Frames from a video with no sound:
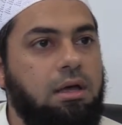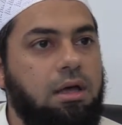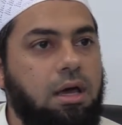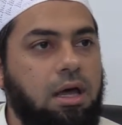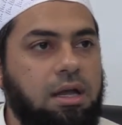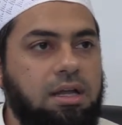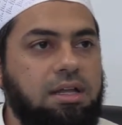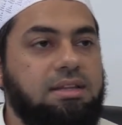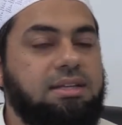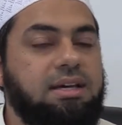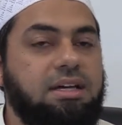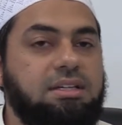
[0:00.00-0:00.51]
And
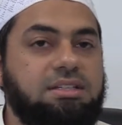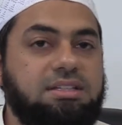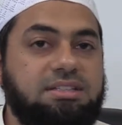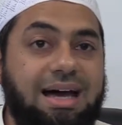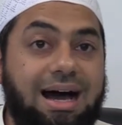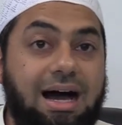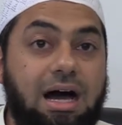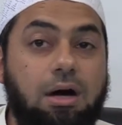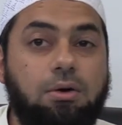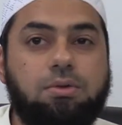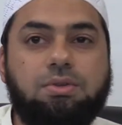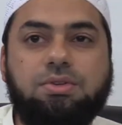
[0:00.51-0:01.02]
He tells us
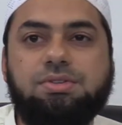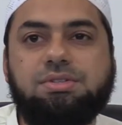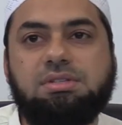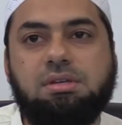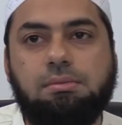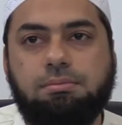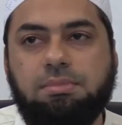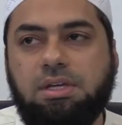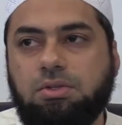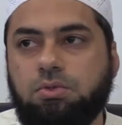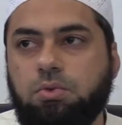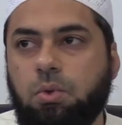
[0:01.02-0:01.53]
how to
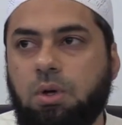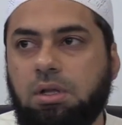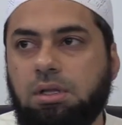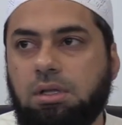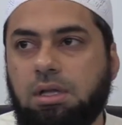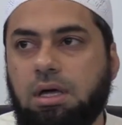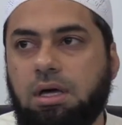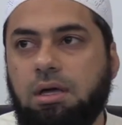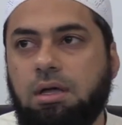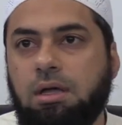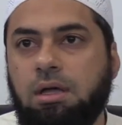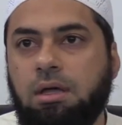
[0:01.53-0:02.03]
submit to
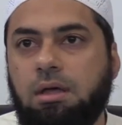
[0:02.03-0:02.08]
Allah.